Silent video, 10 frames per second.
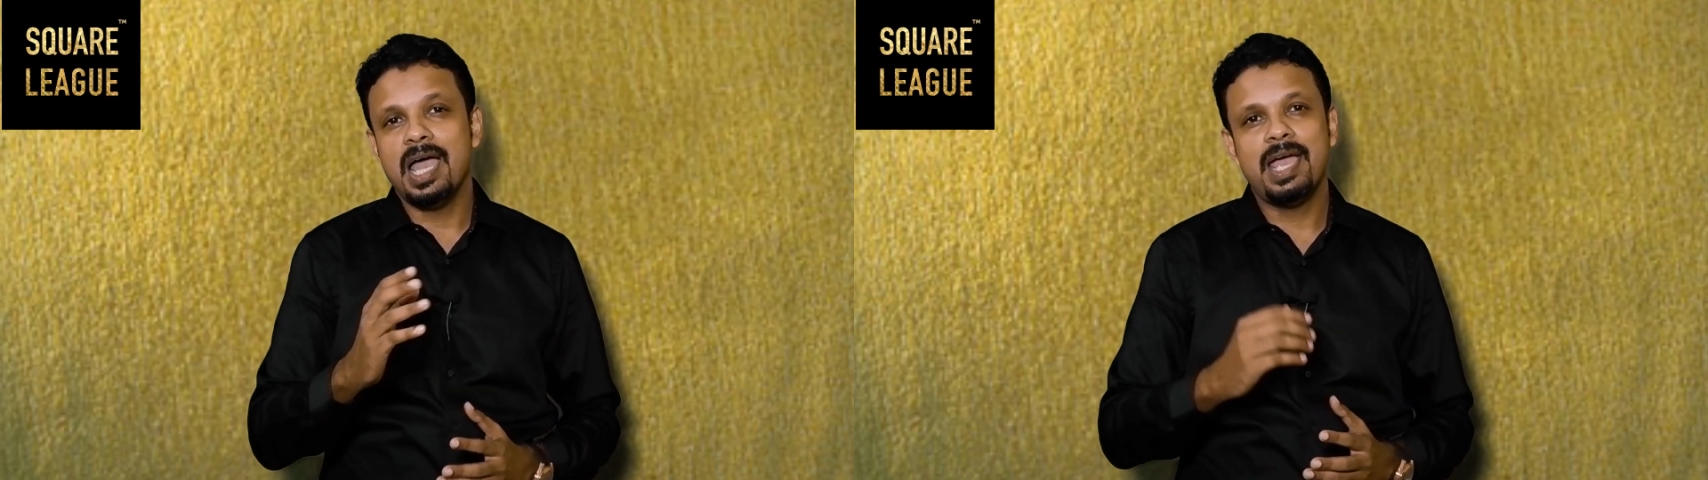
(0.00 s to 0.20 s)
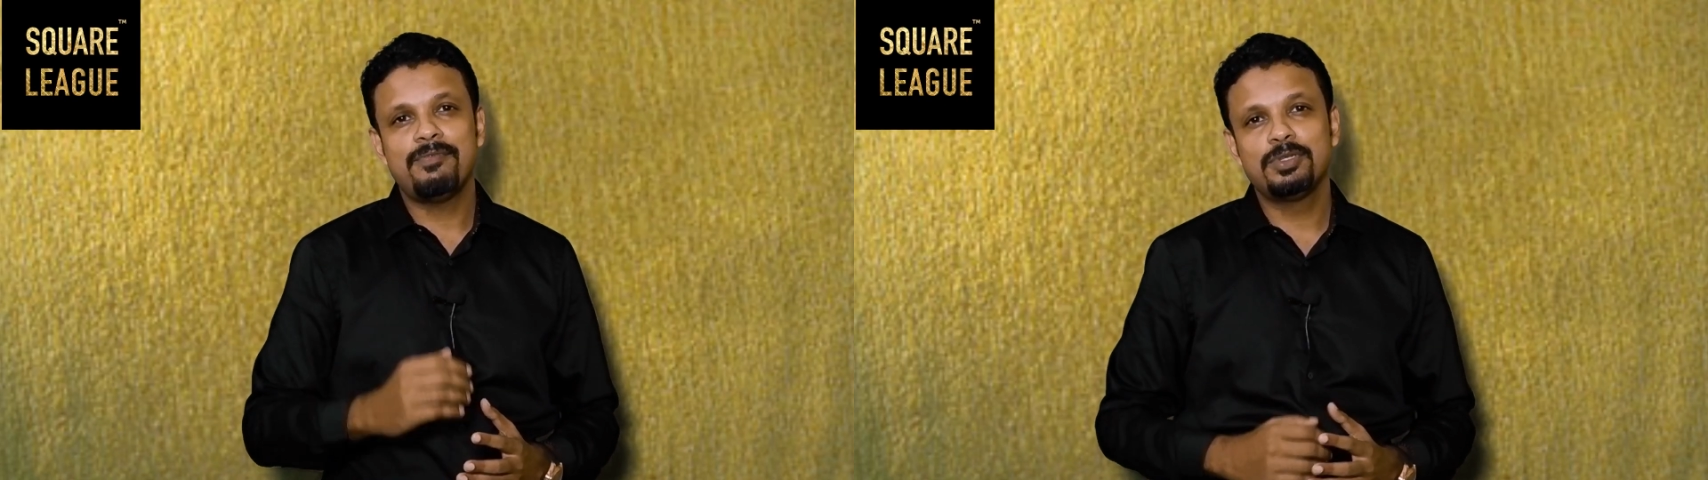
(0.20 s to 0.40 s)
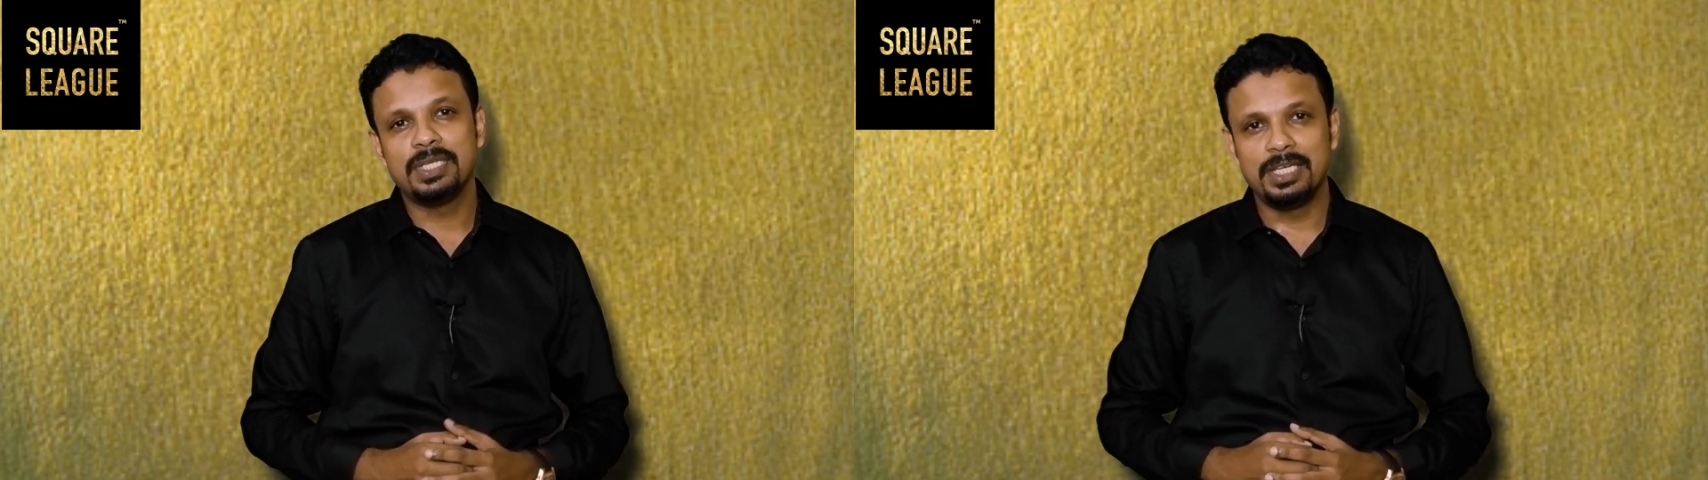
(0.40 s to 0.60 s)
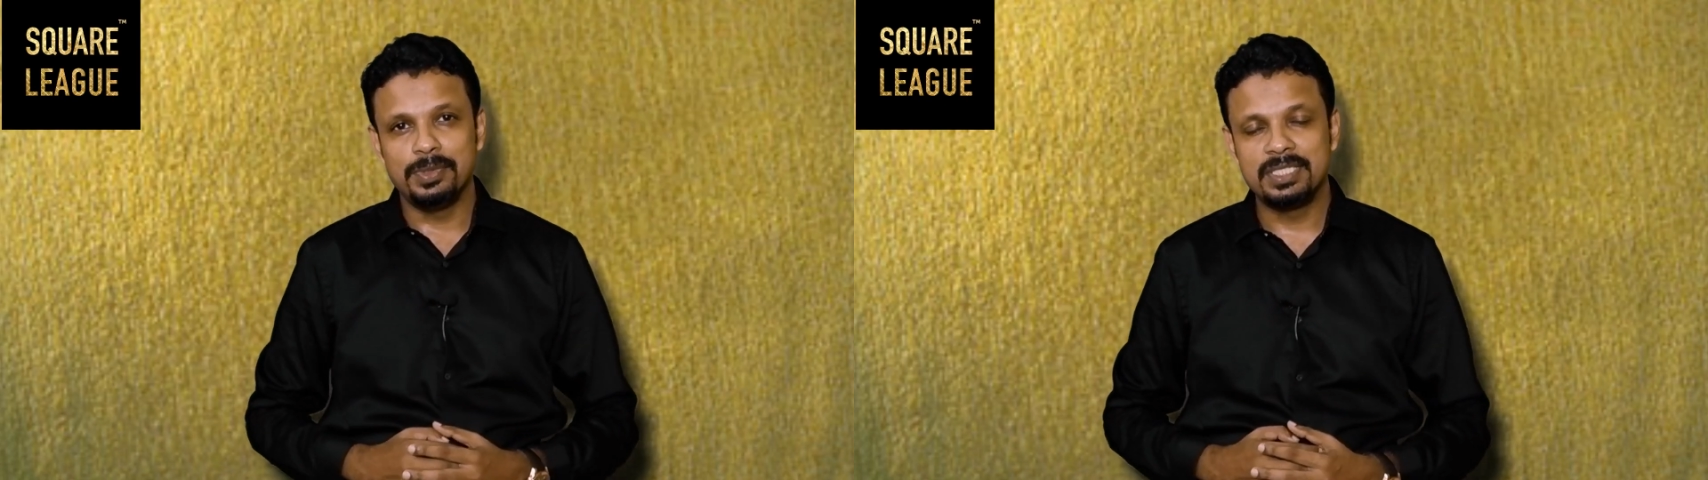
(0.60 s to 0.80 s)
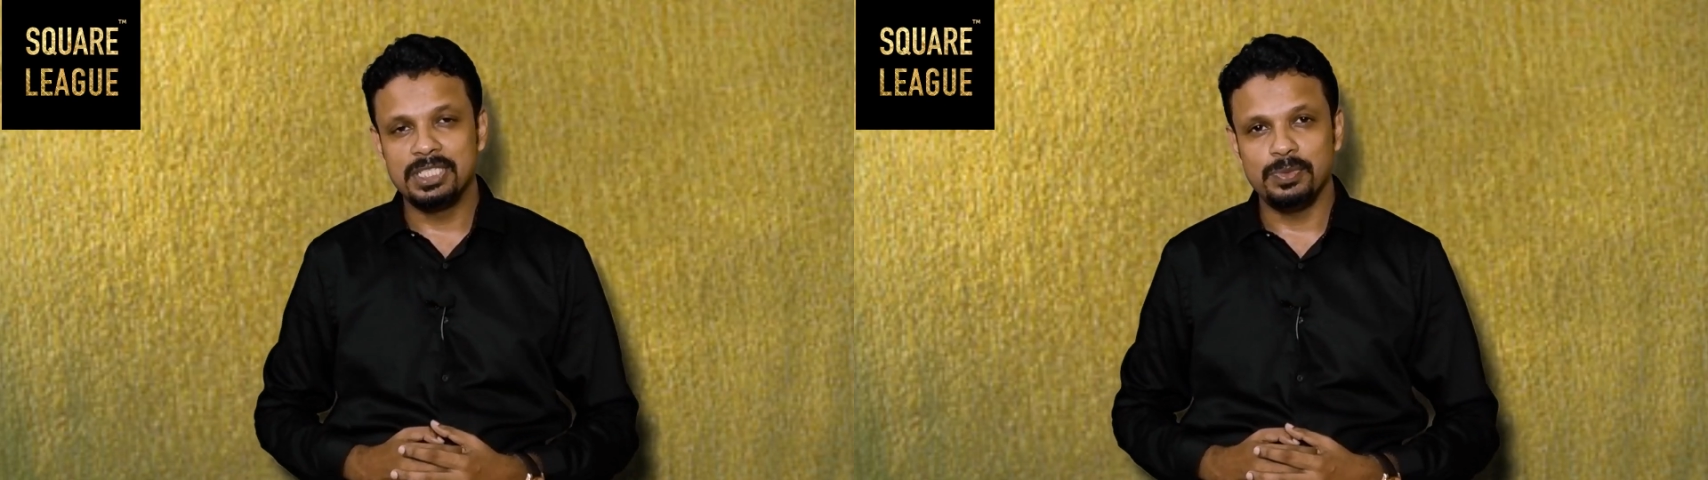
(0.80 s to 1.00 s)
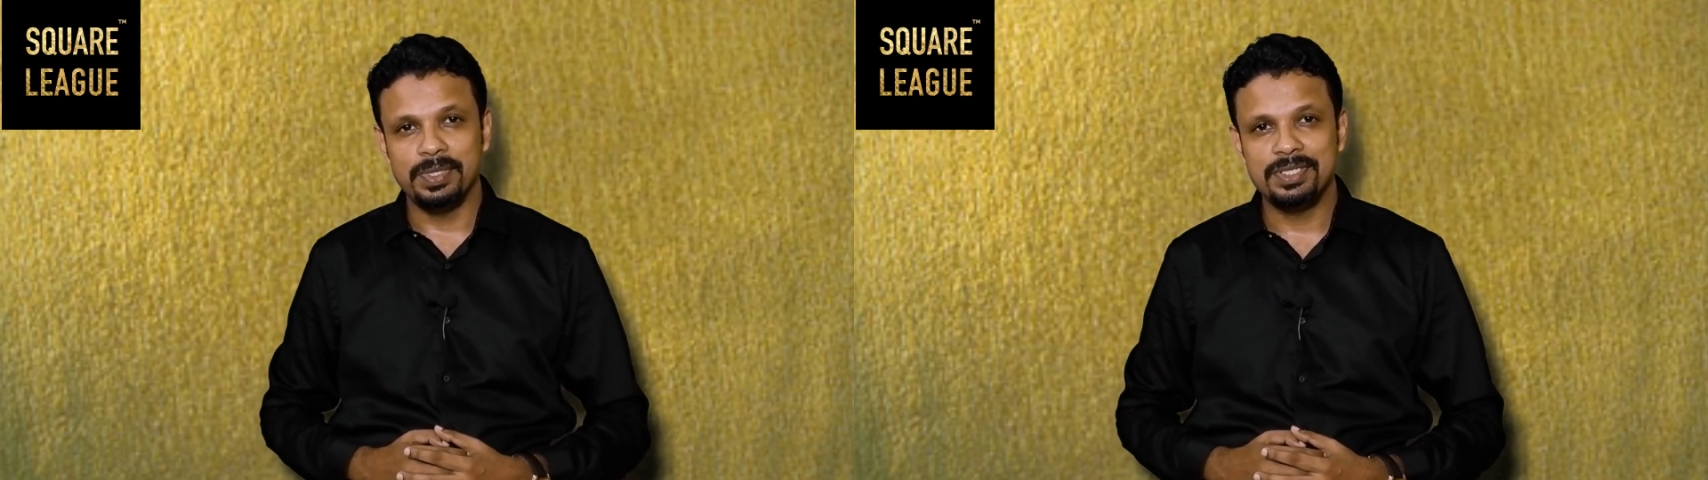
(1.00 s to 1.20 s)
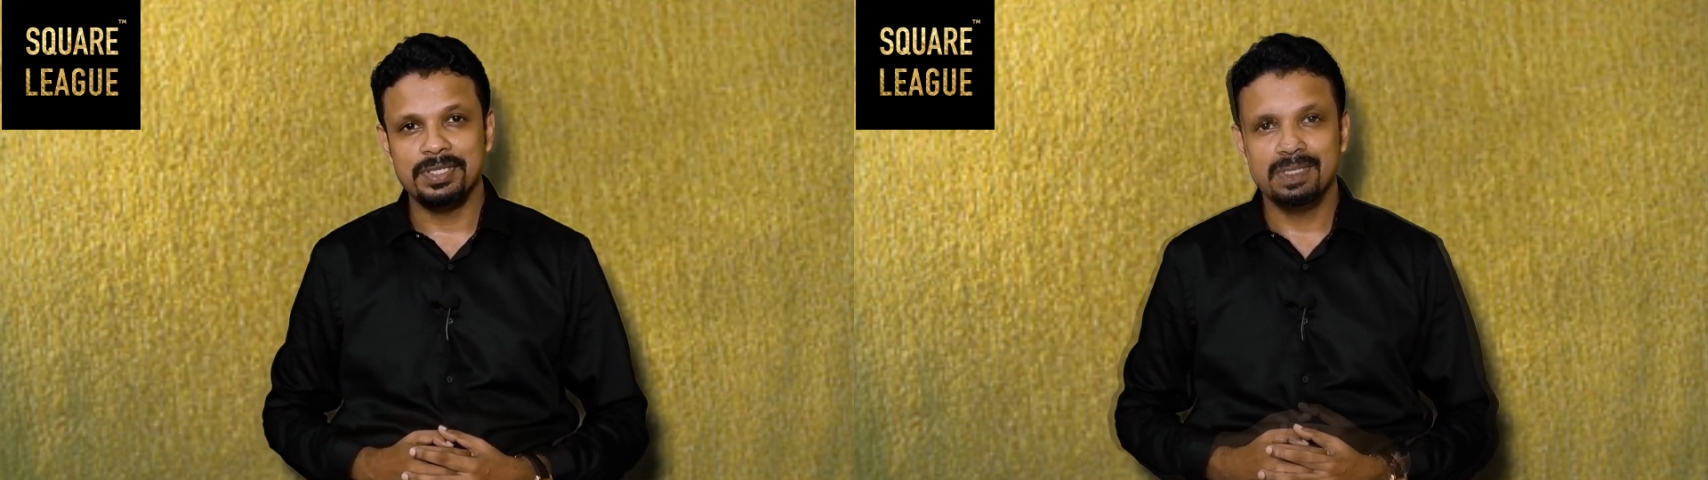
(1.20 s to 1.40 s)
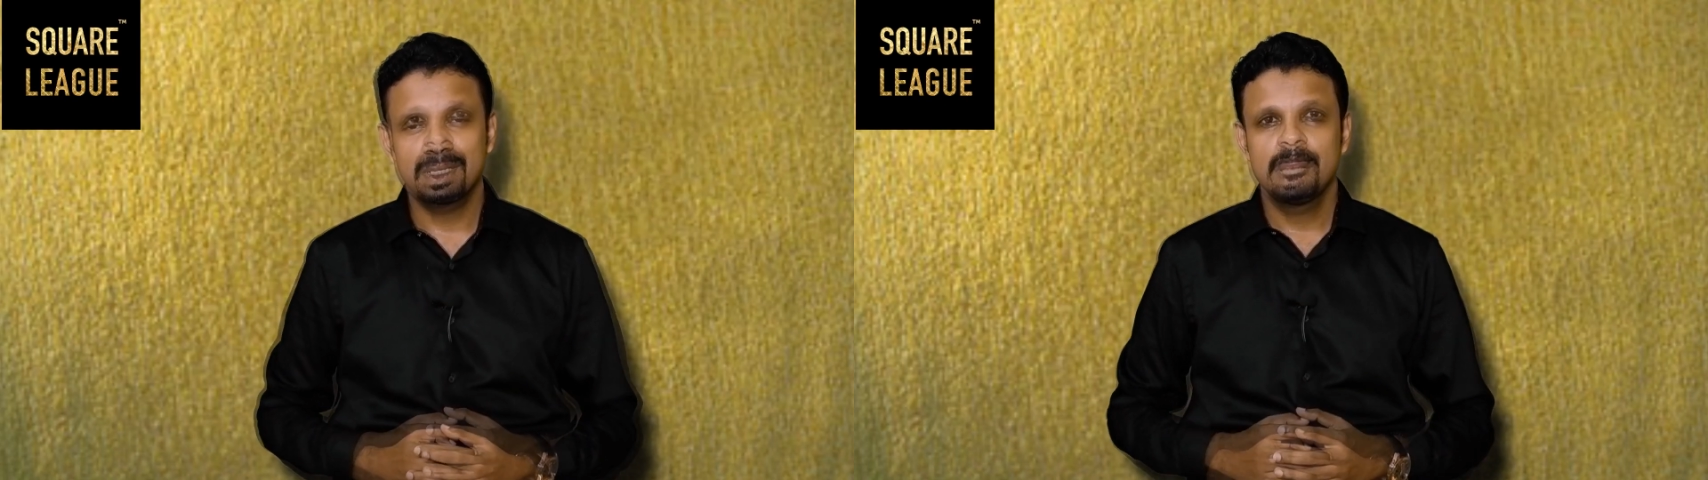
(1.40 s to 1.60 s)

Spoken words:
I have to tell you a situation.